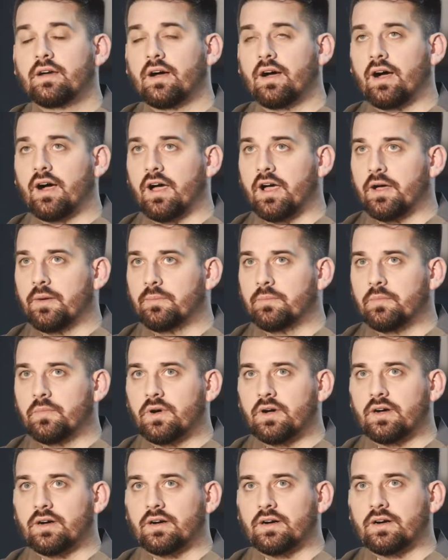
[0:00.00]
I'm,
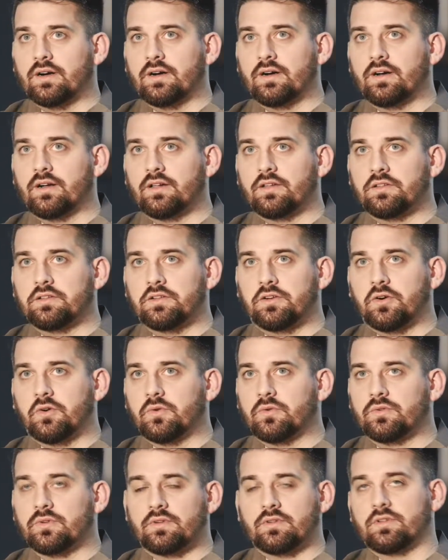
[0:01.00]

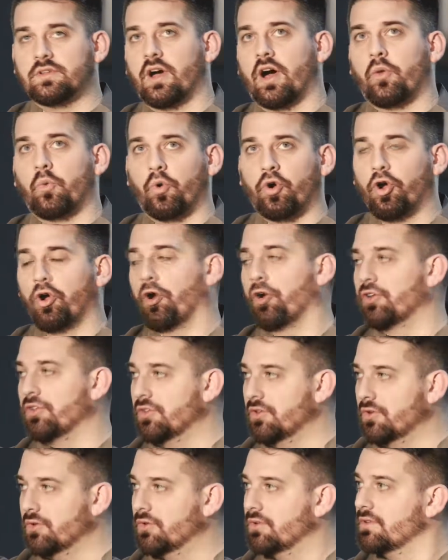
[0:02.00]
God, where are
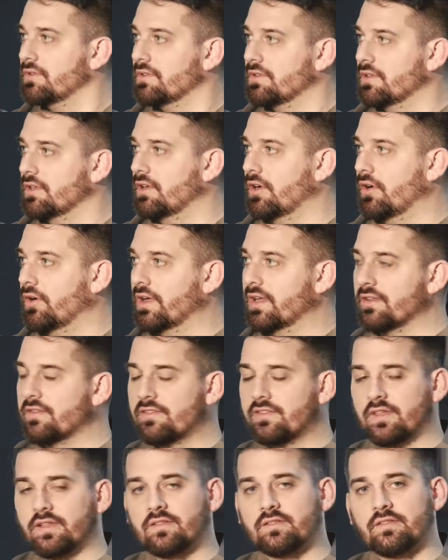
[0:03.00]
you, in a
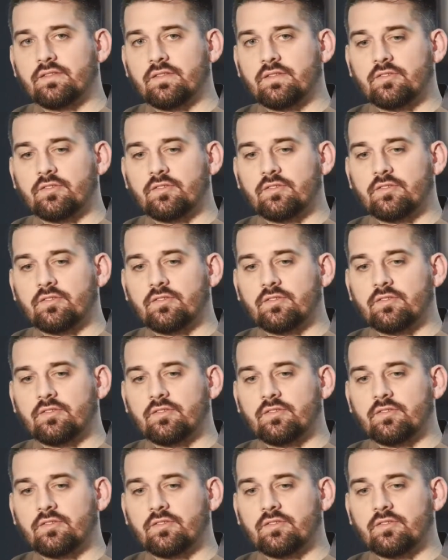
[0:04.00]
sense in this